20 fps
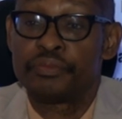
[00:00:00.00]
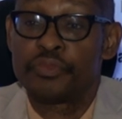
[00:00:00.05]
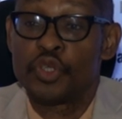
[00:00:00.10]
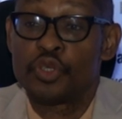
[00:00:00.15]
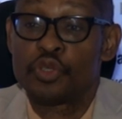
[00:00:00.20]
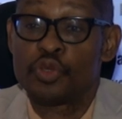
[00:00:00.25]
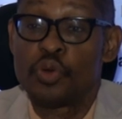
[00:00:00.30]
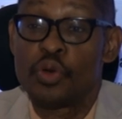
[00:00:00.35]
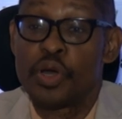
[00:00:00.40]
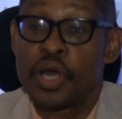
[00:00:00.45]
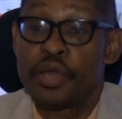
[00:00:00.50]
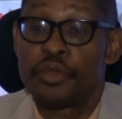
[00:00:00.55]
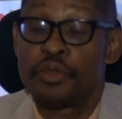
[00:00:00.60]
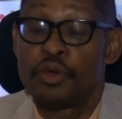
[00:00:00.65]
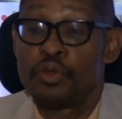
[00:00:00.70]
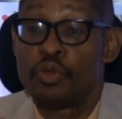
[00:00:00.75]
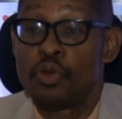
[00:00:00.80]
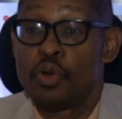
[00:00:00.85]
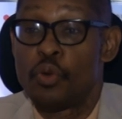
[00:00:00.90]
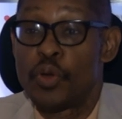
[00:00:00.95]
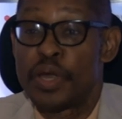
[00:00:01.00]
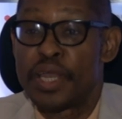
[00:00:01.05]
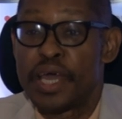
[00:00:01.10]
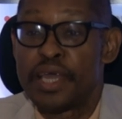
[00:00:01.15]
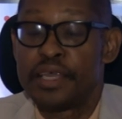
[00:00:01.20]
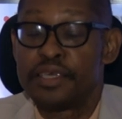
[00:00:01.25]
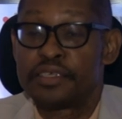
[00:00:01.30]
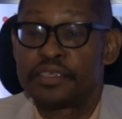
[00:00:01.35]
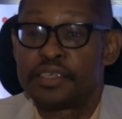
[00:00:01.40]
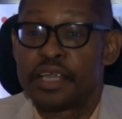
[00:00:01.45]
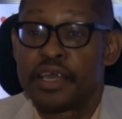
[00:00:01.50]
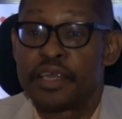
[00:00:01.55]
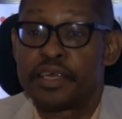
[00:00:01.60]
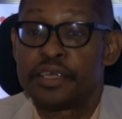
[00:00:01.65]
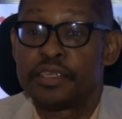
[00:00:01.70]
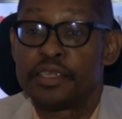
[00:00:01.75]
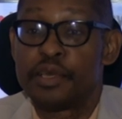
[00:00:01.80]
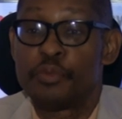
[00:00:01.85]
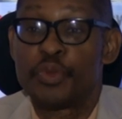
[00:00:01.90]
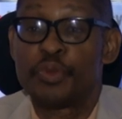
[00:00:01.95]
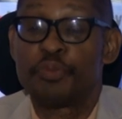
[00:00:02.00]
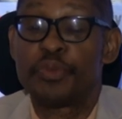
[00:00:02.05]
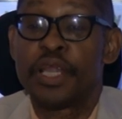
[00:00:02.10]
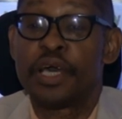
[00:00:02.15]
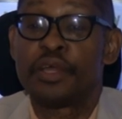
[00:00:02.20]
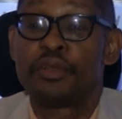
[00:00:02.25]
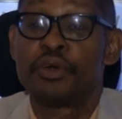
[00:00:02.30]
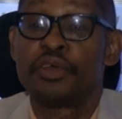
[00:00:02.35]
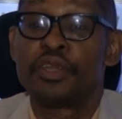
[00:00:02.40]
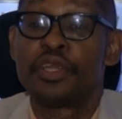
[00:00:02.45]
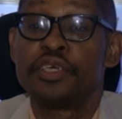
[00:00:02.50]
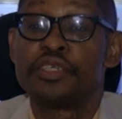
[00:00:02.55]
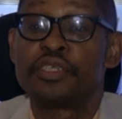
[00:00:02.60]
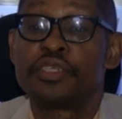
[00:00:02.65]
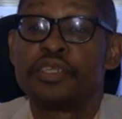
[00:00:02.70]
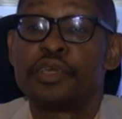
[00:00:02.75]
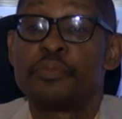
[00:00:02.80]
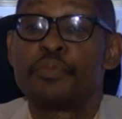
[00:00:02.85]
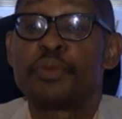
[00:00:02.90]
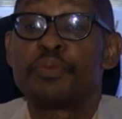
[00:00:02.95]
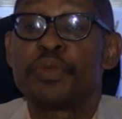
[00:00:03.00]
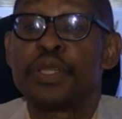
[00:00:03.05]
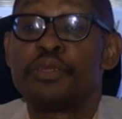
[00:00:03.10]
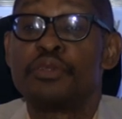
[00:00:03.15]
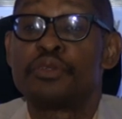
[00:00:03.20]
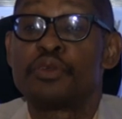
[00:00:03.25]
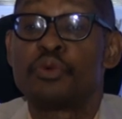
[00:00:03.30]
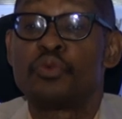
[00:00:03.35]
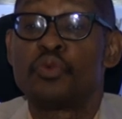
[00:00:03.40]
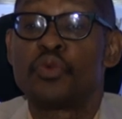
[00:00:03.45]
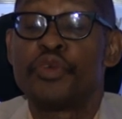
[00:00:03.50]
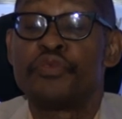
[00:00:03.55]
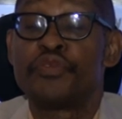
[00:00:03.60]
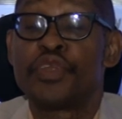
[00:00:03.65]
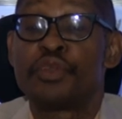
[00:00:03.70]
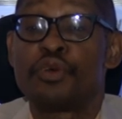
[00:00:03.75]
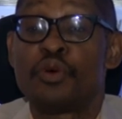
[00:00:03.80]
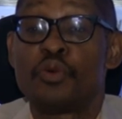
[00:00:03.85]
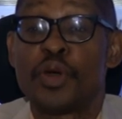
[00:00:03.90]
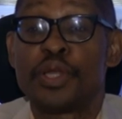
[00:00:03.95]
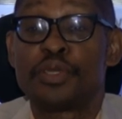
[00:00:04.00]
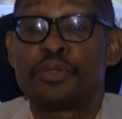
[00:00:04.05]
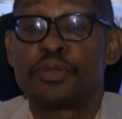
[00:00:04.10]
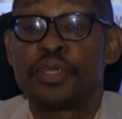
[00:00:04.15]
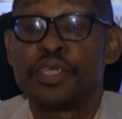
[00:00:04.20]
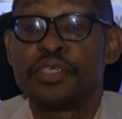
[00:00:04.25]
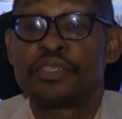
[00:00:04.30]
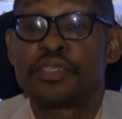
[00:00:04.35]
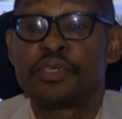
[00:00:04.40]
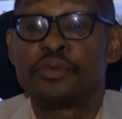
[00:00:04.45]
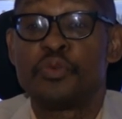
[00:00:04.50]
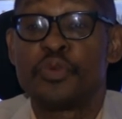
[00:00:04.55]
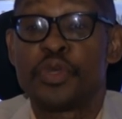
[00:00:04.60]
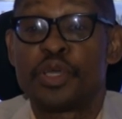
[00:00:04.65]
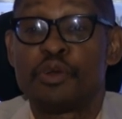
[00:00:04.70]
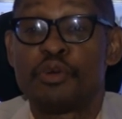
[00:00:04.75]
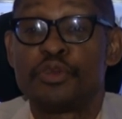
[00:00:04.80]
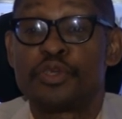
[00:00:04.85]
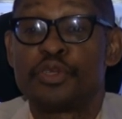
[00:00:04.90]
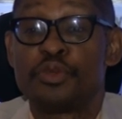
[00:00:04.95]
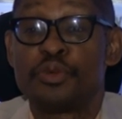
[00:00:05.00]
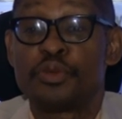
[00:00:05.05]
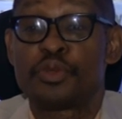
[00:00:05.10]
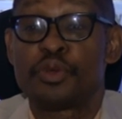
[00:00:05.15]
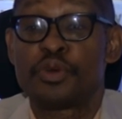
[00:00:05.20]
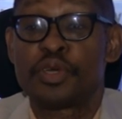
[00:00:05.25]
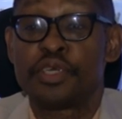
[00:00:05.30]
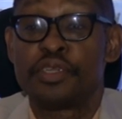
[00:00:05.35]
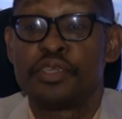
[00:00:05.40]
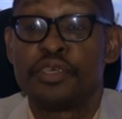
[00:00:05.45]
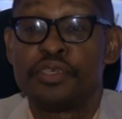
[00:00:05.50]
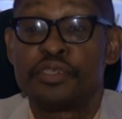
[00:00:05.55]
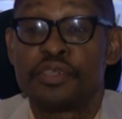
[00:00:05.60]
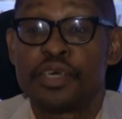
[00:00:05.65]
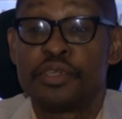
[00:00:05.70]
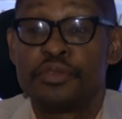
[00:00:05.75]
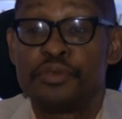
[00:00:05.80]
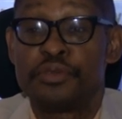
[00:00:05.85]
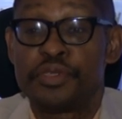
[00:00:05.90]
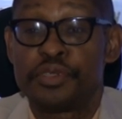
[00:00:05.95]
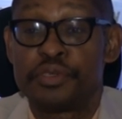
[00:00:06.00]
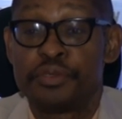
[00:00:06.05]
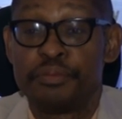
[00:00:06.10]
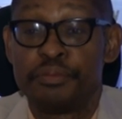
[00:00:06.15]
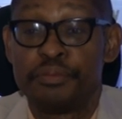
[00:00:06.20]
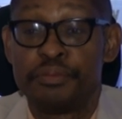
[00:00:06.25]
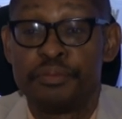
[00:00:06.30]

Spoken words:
So I don't know whether it's like the people are not listening. The people don't, if they don't want to listen, we continue talking. It's our duty.